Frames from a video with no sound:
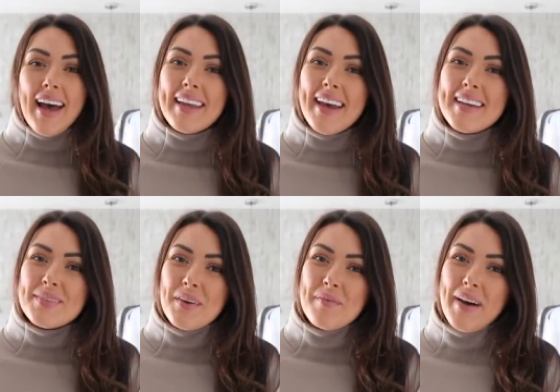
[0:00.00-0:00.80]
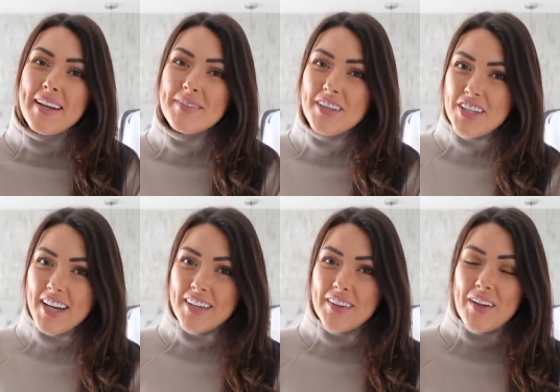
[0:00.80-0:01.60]
Hi guys, welcome back to my
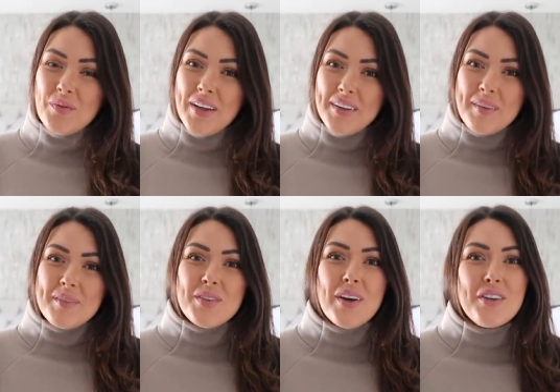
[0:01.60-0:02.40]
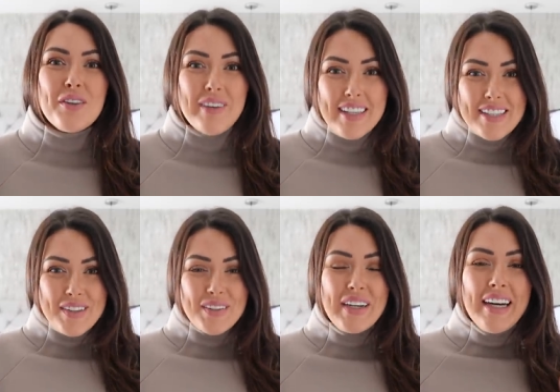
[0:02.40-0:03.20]
channel and welcome to a new
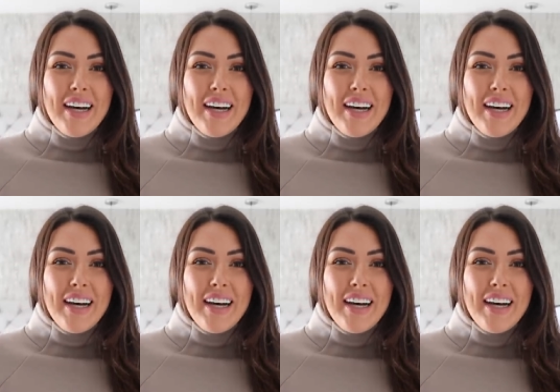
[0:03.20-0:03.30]
video.